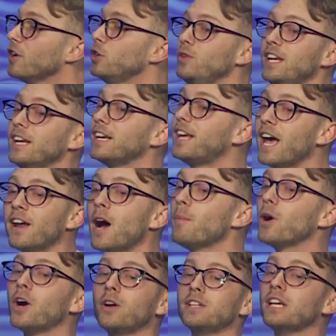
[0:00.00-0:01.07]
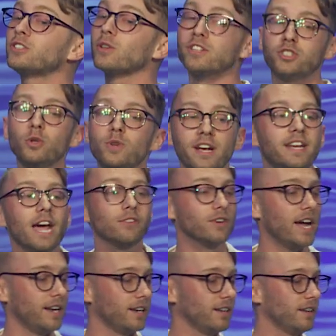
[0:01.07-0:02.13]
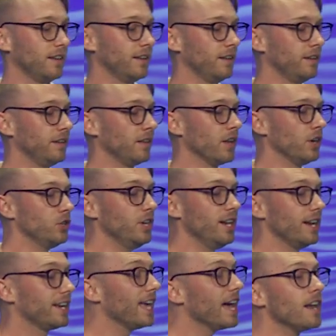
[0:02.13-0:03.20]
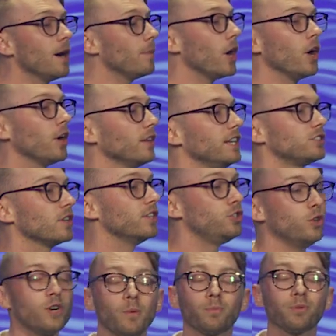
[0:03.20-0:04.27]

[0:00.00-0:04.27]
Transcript: you need to get up early so that you can get ready. You need to get up early so that you can